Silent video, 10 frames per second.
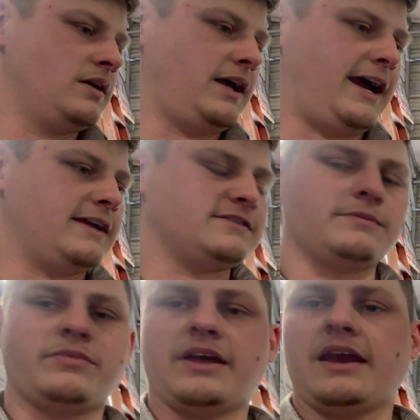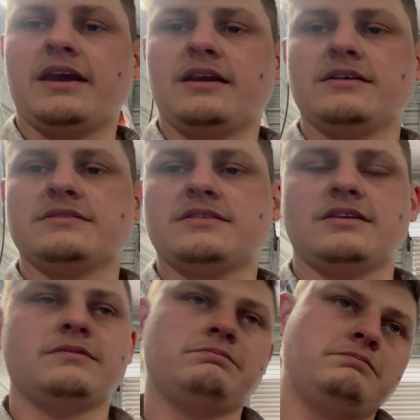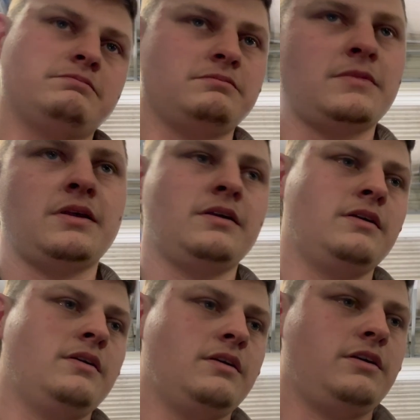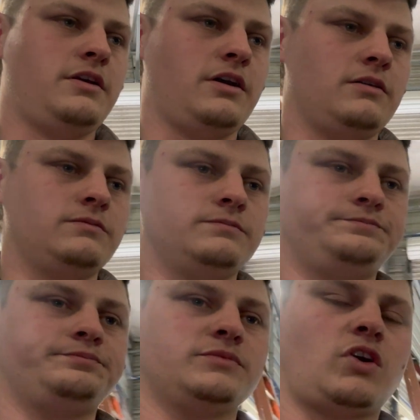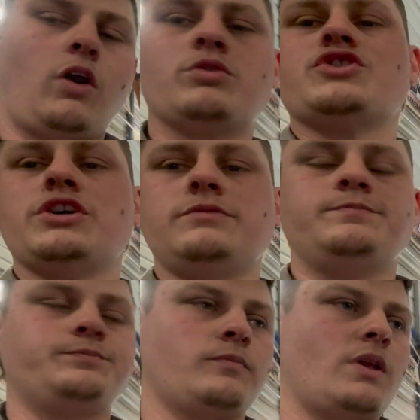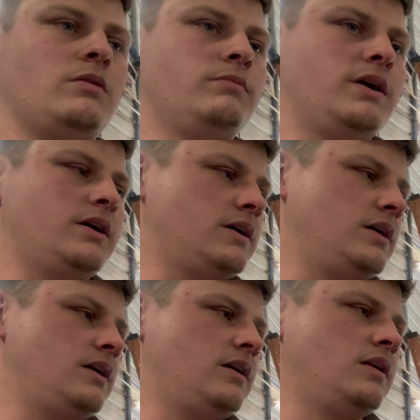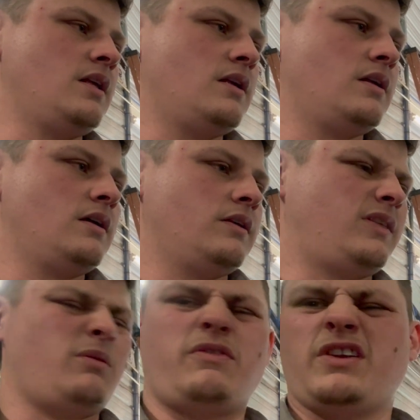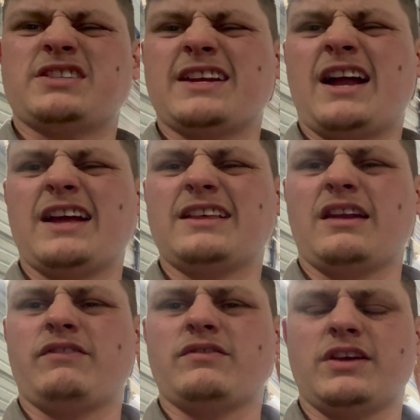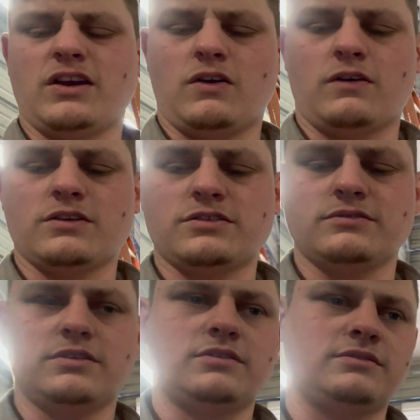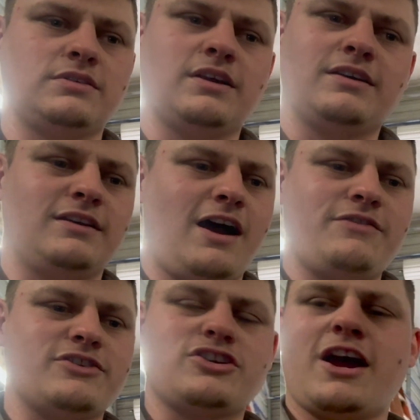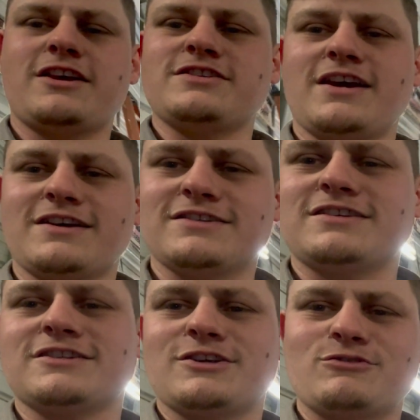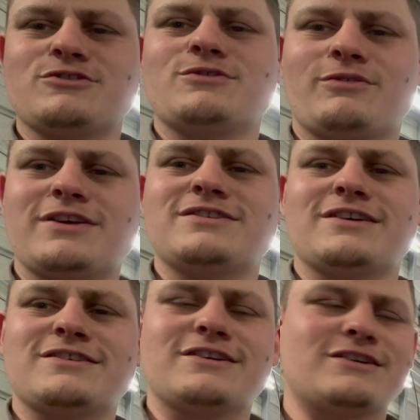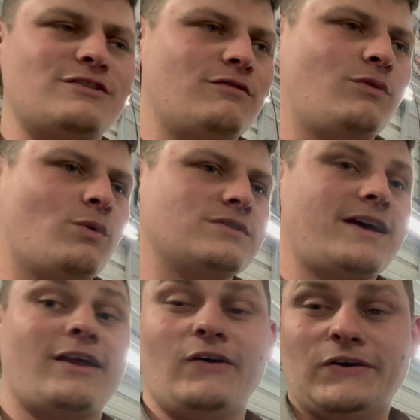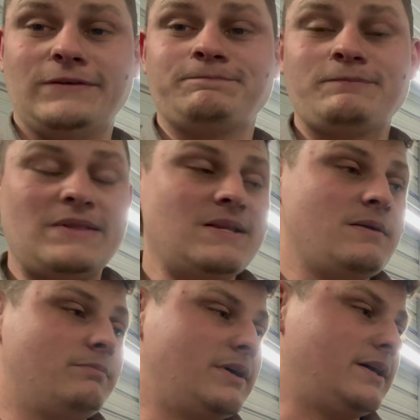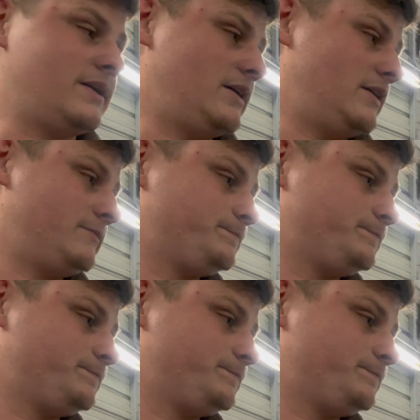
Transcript: Had some things, car was good, but I think we finished like 9th out of 15 cars. Not the track you take a 602 to race against 604s at all. But